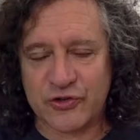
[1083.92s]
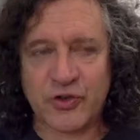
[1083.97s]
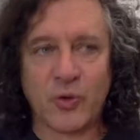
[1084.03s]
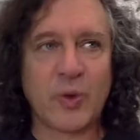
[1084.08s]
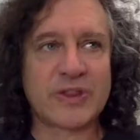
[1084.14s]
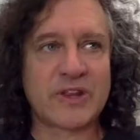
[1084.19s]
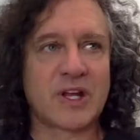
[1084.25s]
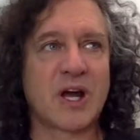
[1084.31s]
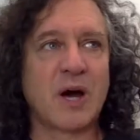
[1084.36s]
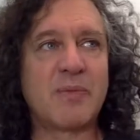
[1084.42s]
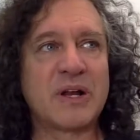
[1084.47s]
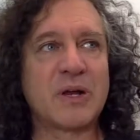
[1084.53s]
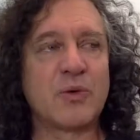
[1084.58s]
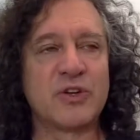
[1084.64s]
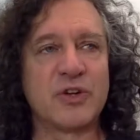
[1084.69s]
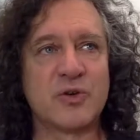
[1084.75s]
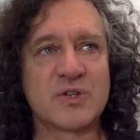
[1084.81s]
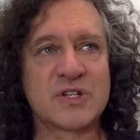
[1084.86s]
So what the company
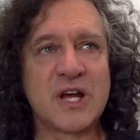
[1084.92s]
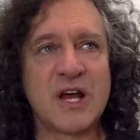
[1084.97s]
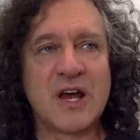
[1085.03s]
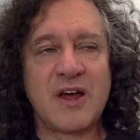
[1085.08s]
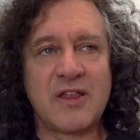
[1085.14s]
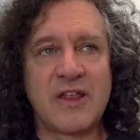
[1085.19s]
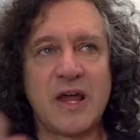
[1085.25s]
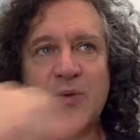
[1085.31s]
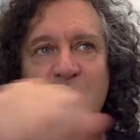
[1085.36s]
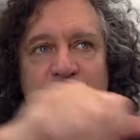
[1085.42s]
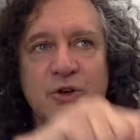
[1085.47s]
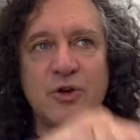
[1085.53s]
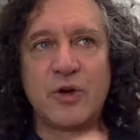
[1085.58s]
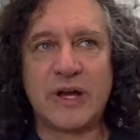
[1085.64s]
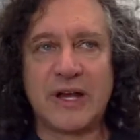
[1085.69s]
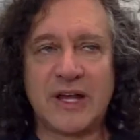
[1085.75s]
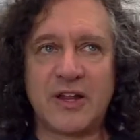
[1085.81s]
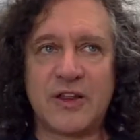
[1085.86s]
would do is they would
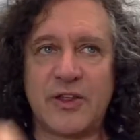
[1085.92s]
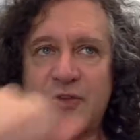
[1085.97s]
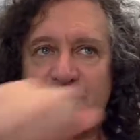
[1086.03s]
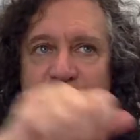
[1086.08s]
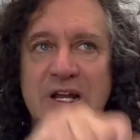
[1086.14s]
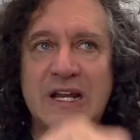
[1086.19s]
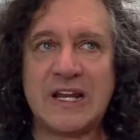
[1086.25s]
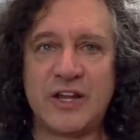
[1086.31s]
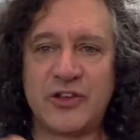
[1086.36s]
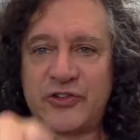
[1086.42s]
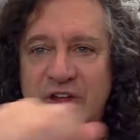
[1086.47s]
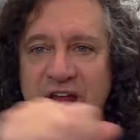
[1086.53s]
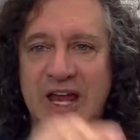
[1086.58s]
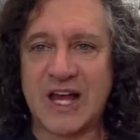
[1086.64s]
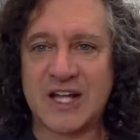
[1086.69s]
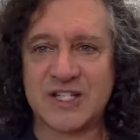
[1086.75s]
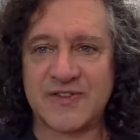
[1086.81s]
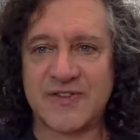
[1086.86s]
do 3D
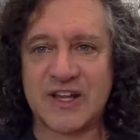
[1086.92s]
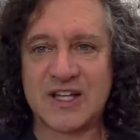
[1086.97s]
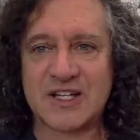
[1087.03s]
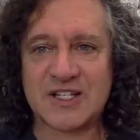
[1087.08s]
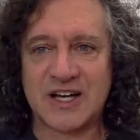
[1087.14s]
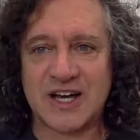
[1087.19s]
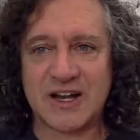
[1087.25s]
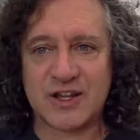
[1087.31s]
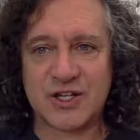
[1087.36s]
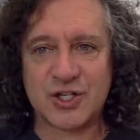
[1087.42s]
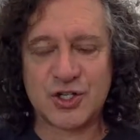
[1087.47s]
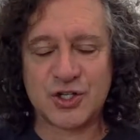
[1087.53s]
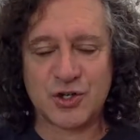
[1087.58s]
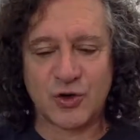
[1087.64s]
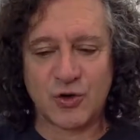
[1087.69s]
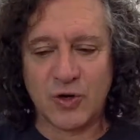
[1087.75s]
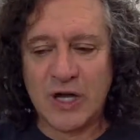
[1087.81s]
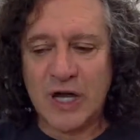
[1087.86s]
scans of the inside of the
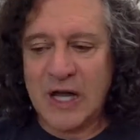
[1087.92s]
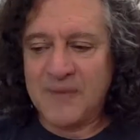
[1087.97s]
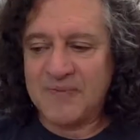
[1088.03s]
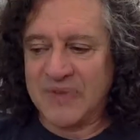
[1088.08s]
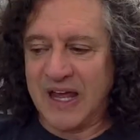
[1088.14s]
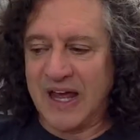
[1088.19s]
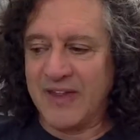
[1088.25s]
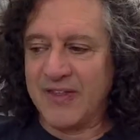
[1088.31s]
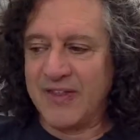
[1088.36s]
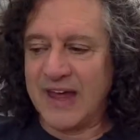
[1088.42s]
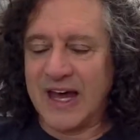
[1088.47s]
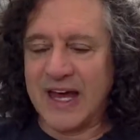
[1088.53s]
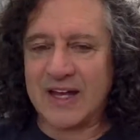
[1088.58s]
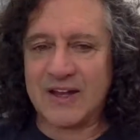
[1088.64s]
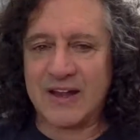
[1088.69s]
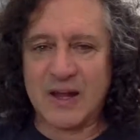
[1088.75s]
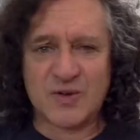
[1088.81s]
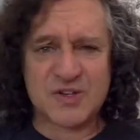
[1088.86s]
shoe. And
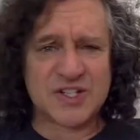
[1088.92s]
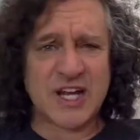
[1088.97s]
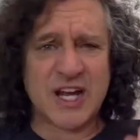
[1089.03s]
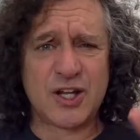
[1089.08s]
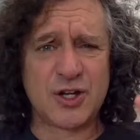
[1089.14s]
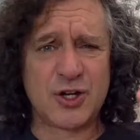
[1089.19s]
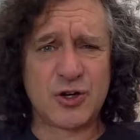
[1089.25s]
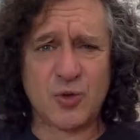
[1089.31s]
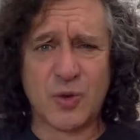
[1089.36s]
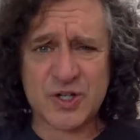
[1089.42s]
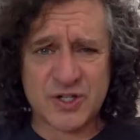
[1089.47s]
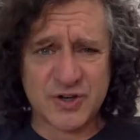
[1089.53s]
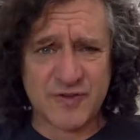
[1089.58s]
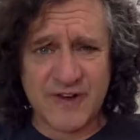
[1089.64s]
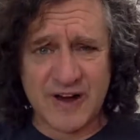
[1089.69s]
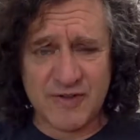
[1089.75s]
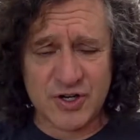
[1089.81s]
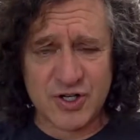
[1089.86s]
then they would say to you, what's
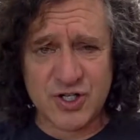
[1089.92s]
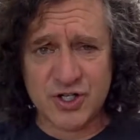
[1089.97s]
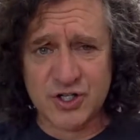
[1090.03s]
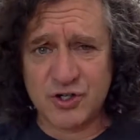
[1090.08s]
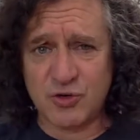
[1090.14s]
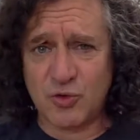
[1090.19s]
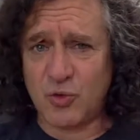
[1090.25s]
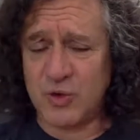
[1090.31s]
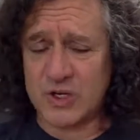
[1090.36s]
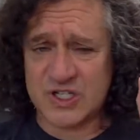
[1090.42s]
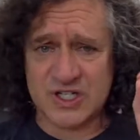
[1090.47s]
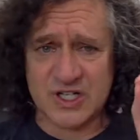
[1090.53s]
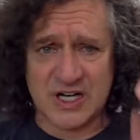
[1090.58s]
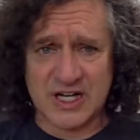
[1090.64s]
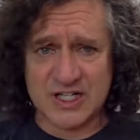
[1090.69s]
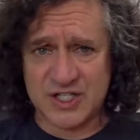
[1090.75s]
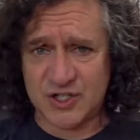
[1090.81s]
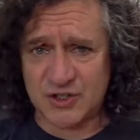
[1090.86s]
your favorite shoe? Which
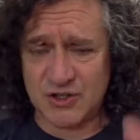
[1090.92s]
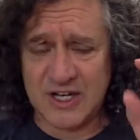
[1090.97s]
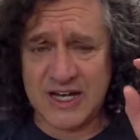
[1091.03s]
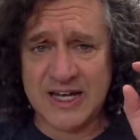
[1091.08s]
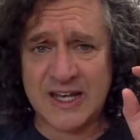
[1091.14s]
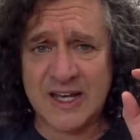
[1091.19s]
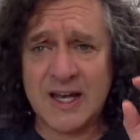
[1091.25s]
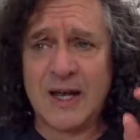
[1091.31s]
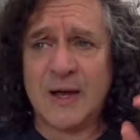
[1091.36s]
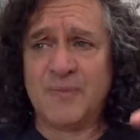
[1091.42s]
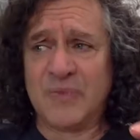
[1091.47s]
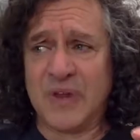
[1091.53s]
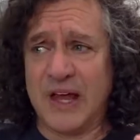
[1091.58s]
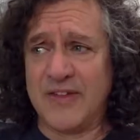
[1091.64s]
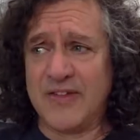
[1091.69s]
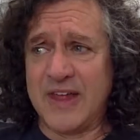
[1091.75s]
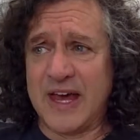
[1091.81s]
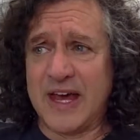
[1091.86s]
size do you like?
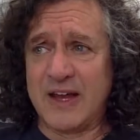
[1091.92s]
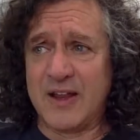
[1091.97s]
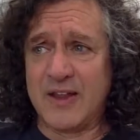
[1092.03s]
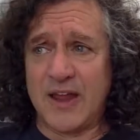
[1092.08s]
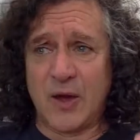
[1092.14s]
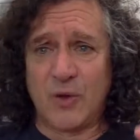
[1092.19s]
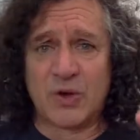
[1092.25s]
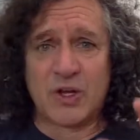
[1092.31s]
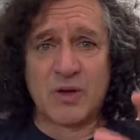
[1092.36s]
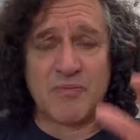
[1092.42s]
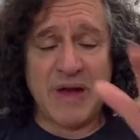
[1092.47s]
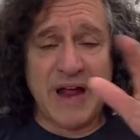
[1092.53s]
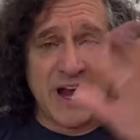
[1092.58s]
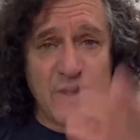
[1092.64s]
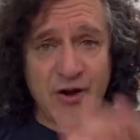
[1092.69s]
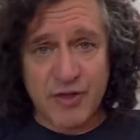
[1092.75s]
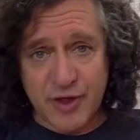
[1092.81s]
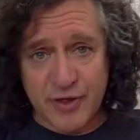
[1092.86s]
And then they would
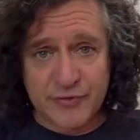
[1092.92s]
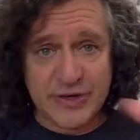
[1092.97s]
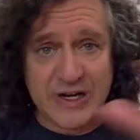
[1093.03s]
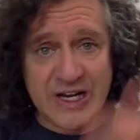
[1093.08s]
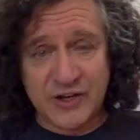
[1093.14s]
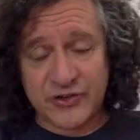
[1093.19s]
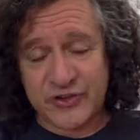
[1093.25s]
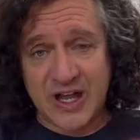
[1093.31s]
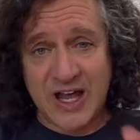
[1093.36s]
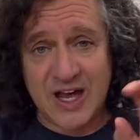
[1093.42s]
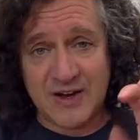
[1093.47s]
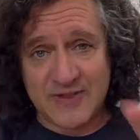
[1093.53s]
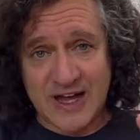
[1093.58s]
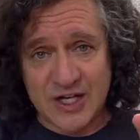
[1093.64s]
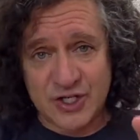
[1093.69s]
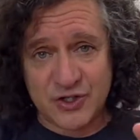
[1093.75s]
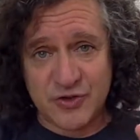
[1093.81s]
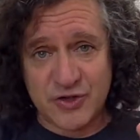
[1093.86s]
compare the 3D scan of
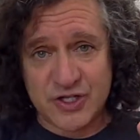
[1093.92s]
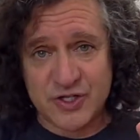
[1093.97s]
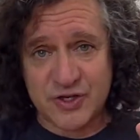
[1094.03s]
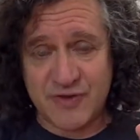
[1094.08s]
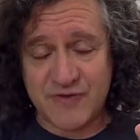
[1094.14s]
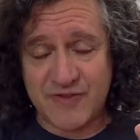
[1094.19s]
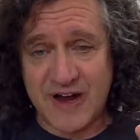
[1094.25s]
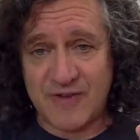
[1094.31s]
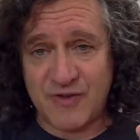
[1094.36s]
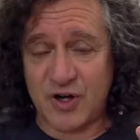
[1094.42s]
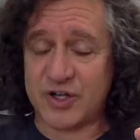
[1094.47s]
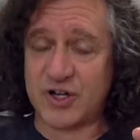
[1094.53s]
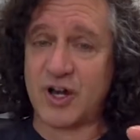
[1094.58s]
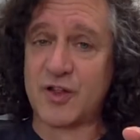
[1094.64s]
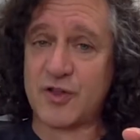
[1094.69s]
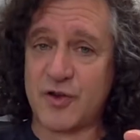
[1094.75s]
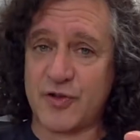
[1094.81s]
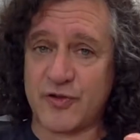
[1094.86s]
that shoe that's your favorite
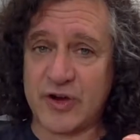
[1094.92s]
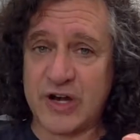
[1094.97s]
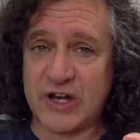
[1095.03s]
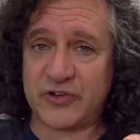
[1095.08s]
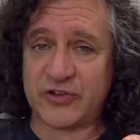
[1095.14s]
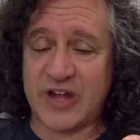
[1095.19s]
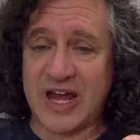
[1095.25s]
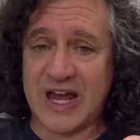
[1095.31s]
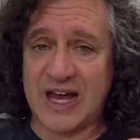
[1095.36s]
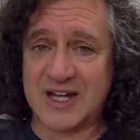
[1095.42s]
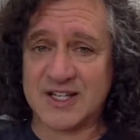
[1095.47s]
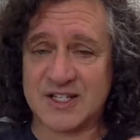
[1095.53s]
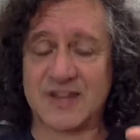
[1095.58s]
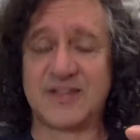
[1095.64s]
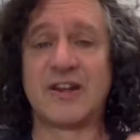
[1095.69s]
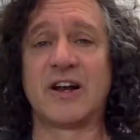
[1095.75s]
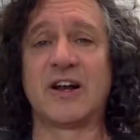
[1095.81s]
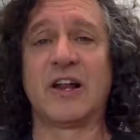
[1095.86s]
to other 3D scans
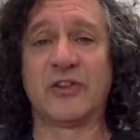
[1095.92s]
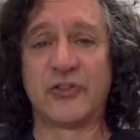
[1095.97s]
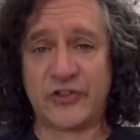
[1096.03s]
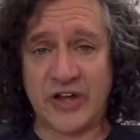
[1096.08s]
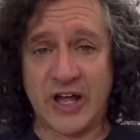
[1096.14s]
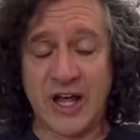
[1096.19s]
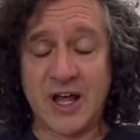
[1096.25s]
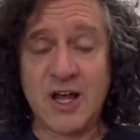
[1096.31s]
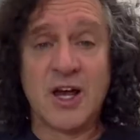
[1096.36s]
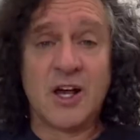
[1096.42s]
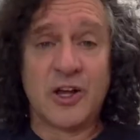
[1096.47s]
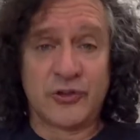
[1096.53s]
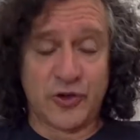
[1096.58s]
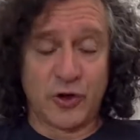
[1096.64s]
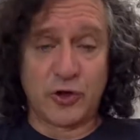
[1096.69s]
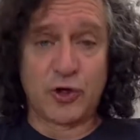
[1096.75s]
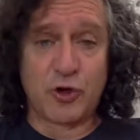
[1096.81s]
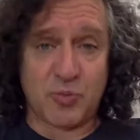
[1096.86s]
and say,
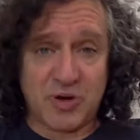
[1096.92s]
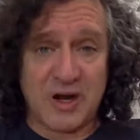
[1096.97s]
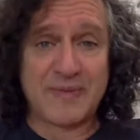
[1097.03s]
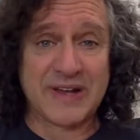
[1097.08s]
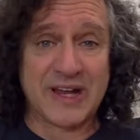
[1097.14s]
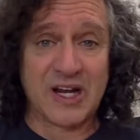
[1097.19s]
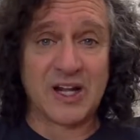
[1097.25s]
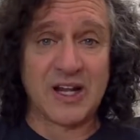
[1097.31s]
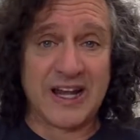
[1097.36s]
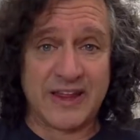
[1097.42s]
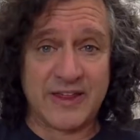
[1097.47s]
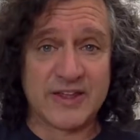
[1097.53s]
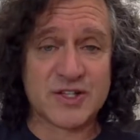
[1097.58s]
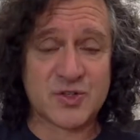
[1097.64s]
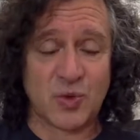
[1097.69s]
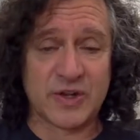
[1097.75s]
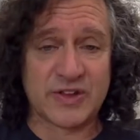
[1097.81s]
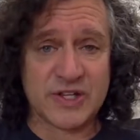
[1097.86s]
so you're probably going to like
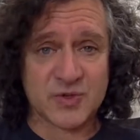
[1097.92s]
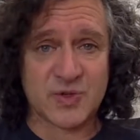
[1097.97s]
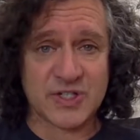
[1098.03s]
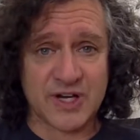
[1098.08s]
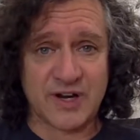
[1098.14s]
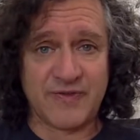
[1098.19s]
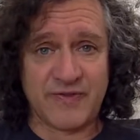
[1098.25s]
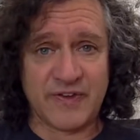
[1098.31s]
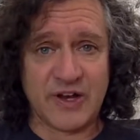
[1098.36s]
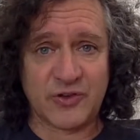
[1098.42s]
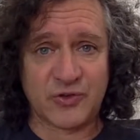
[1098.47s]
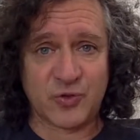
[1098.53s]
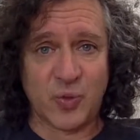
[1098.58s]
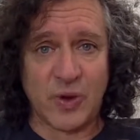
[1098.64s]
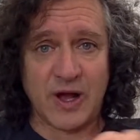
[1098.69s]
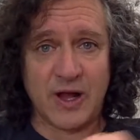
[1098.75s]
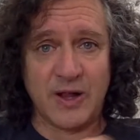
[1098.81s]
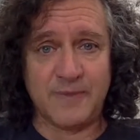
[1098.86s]
this one. This one's going to fit as
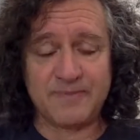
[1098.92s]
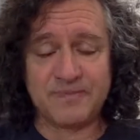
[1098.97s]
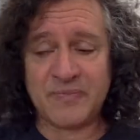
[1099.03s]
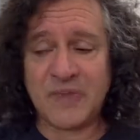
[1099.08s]
well.